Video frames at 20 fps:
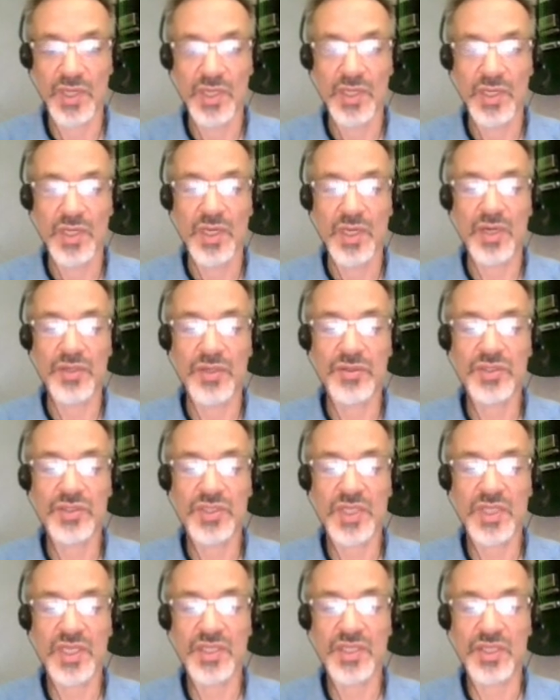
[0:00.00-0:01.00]

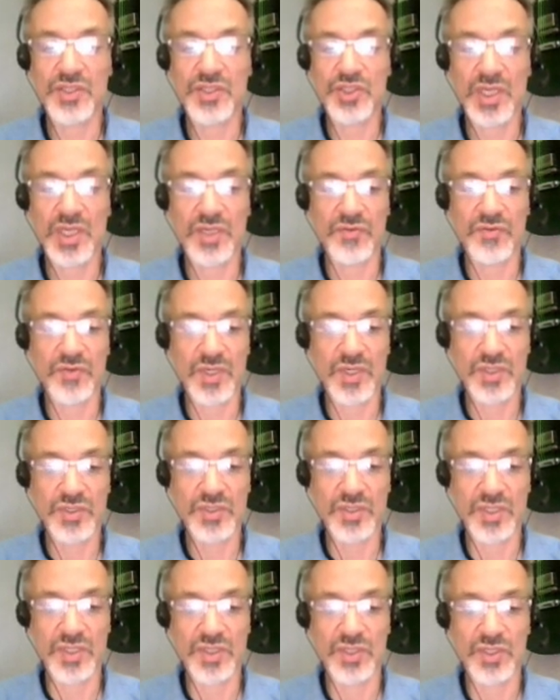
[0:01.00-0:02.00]
understand that chain of
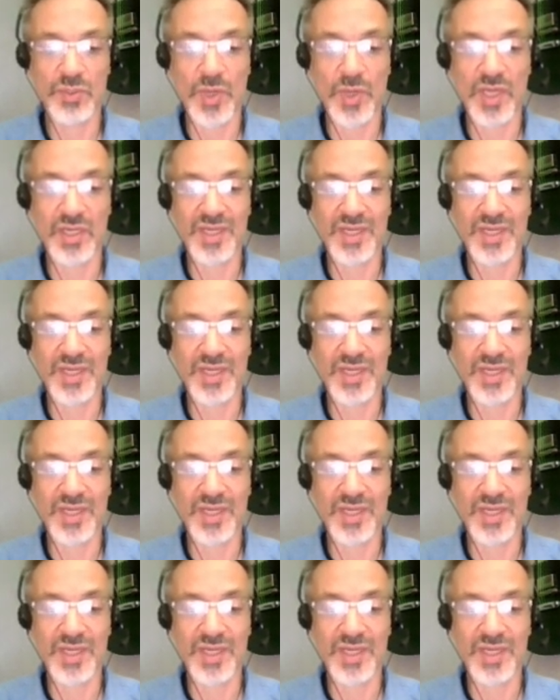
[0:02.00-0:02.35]
custody is about